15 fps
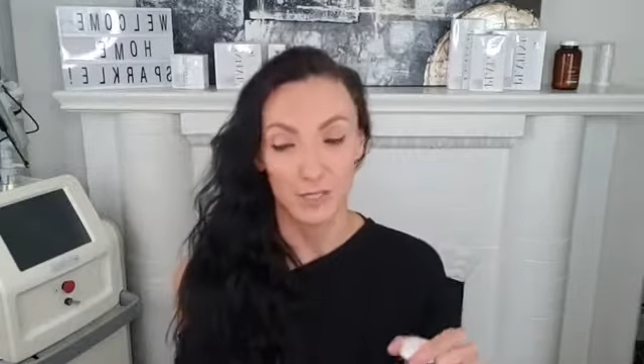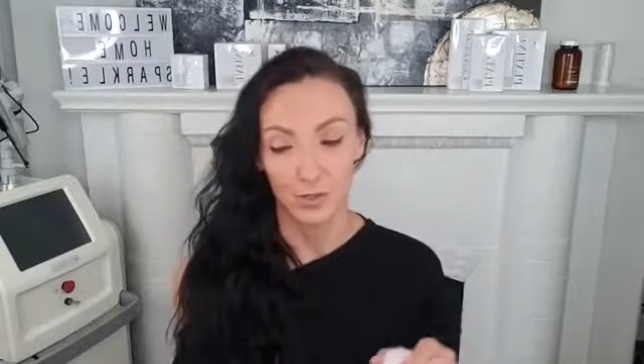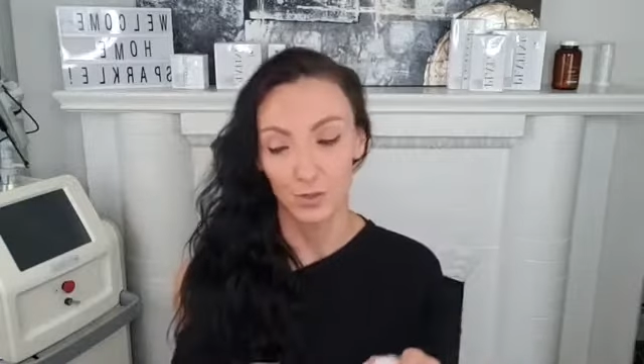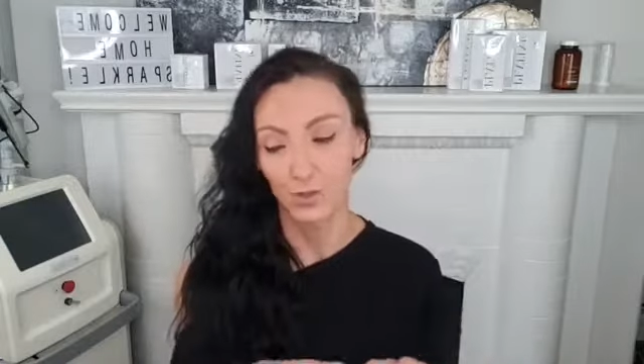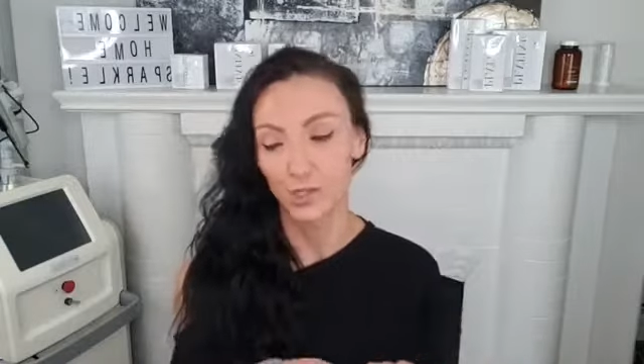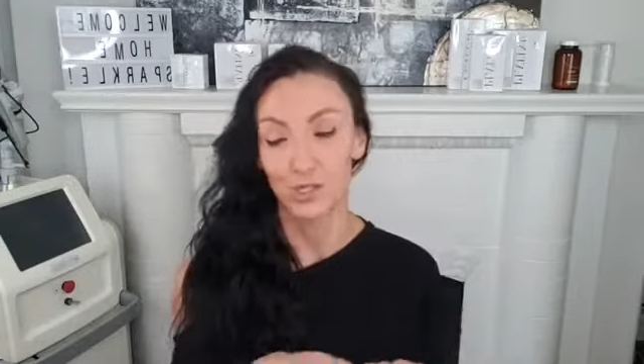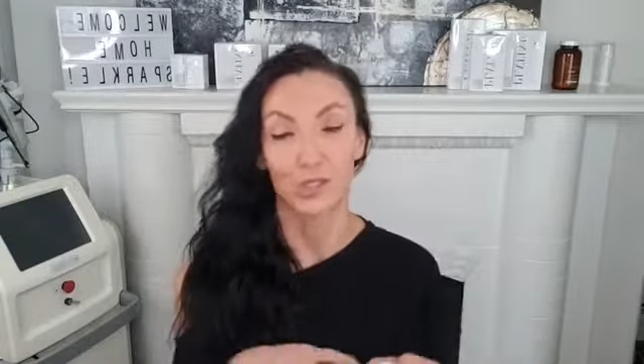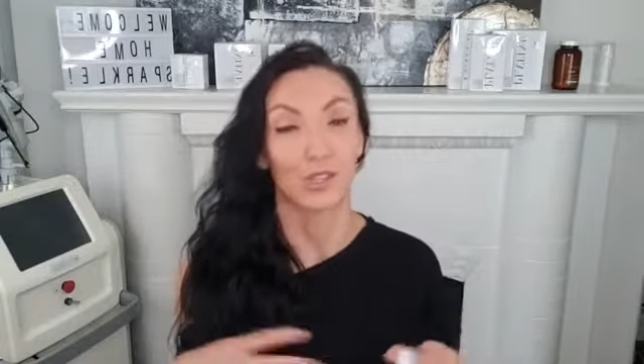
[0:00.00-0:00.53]
So
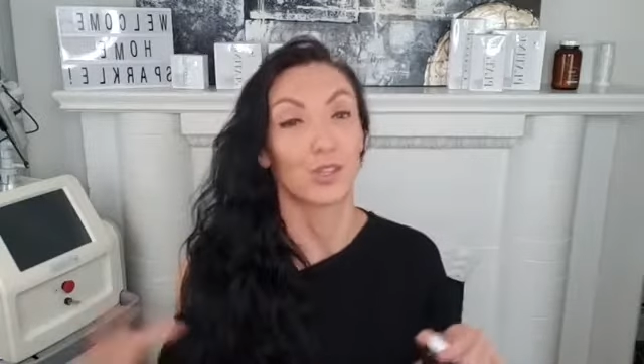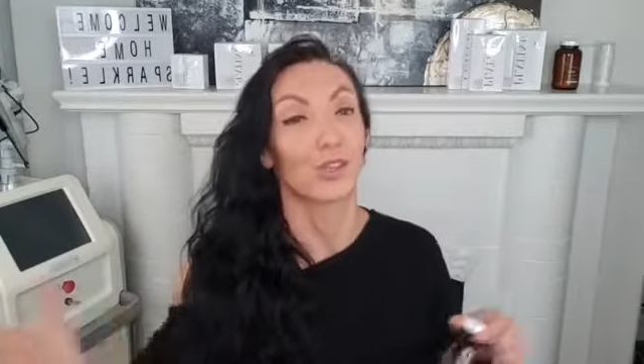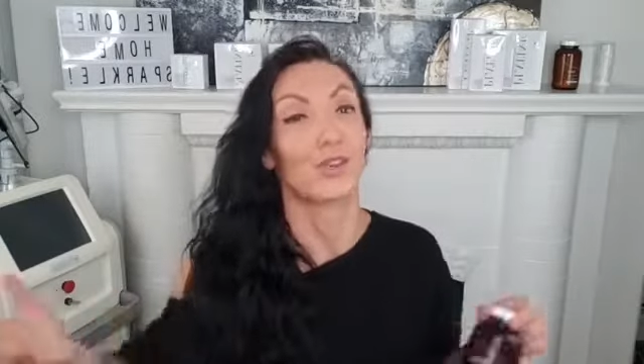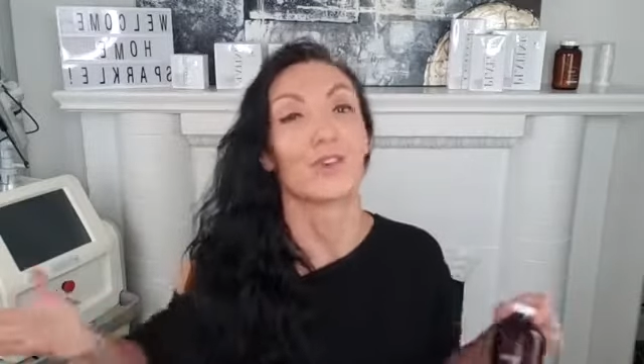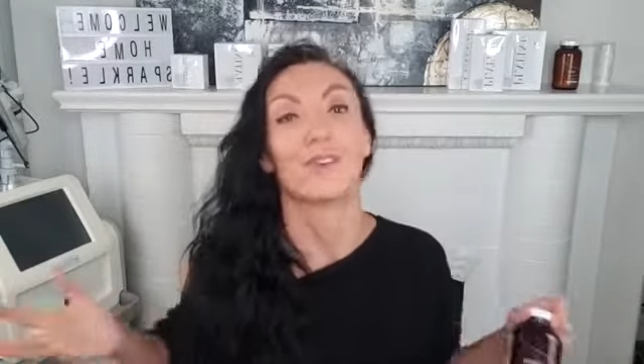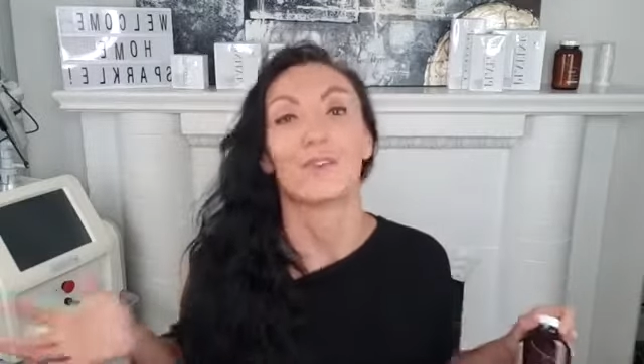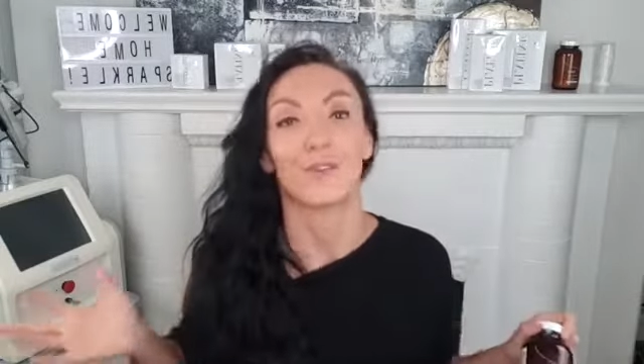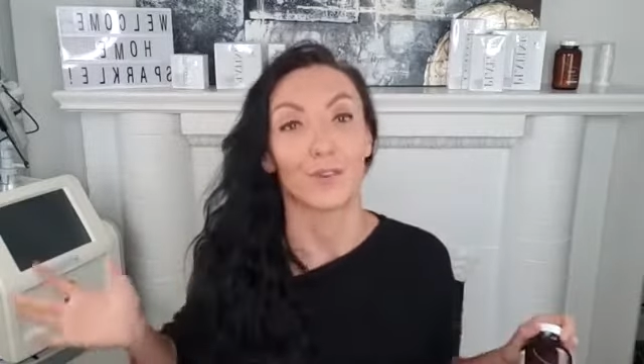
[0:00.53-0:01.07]
just
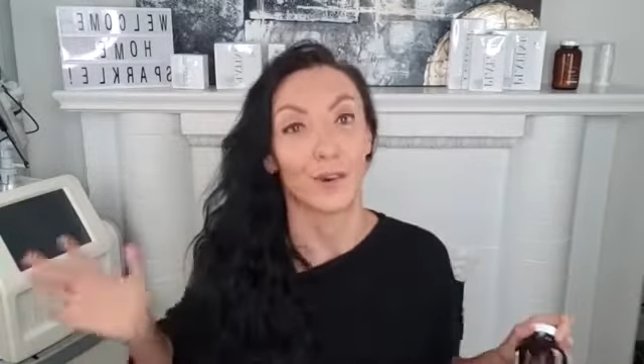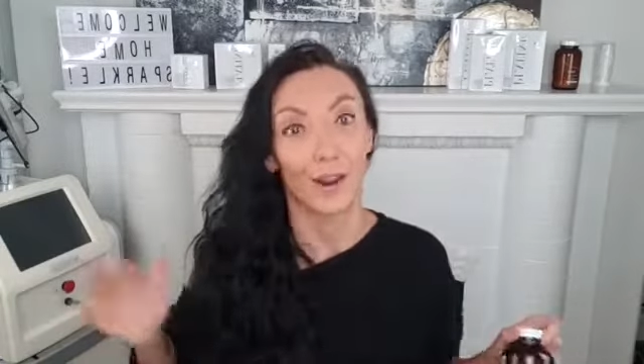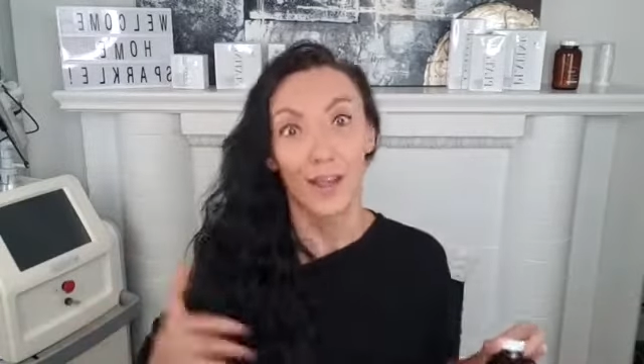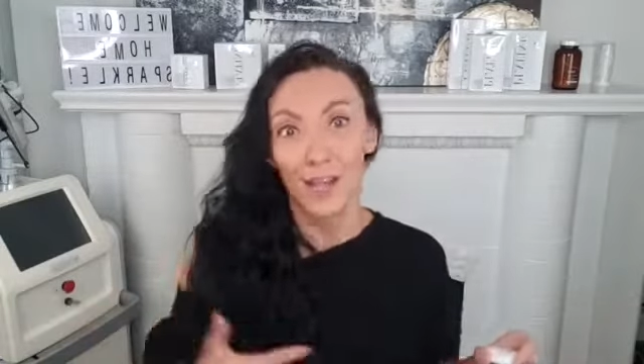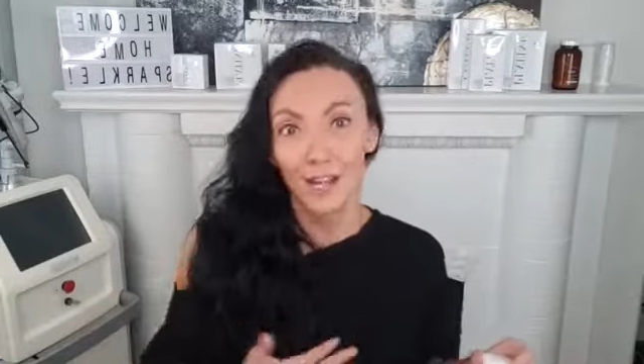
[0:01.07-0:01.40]
good for